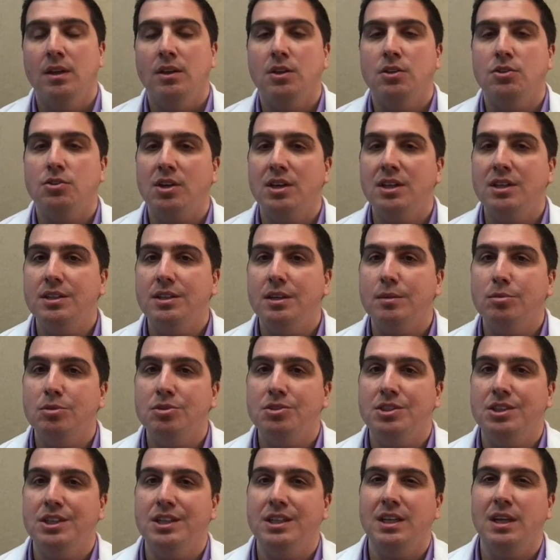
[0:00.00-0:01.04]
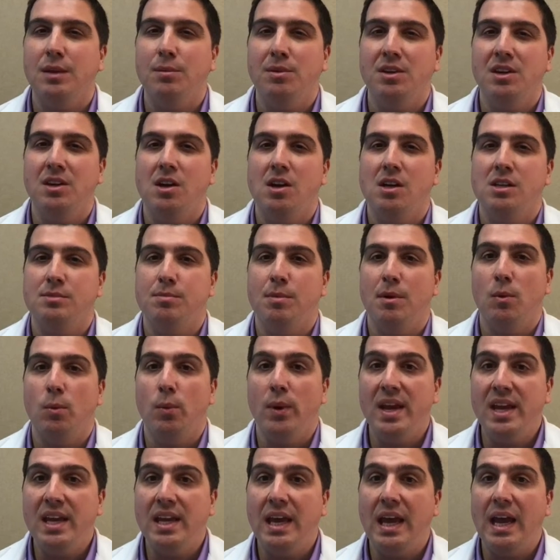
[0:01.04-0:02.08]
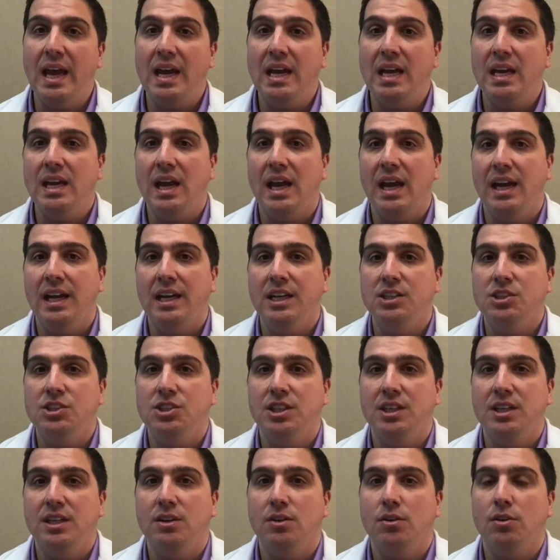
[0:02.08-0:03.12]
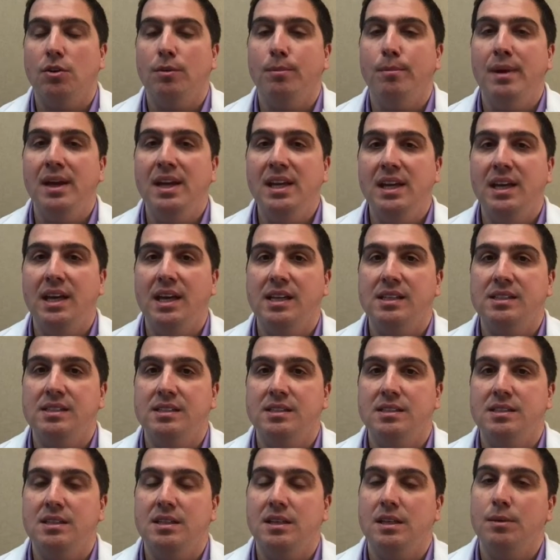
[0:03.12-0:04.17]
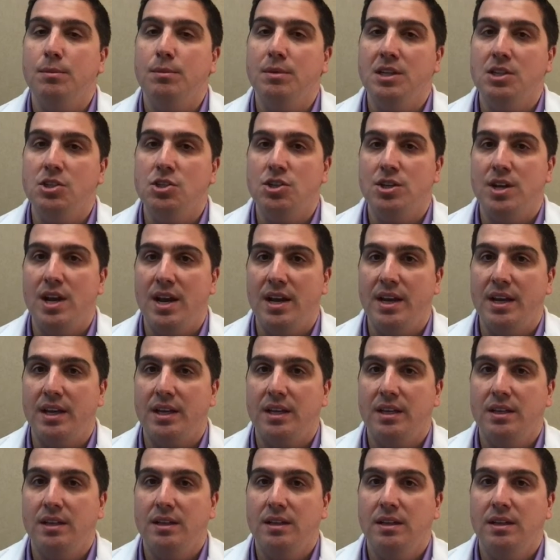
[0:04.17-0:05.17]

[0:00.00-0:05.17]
The dreaded double chin can be caused by weight gain, aging, or in many cases it can be genetic.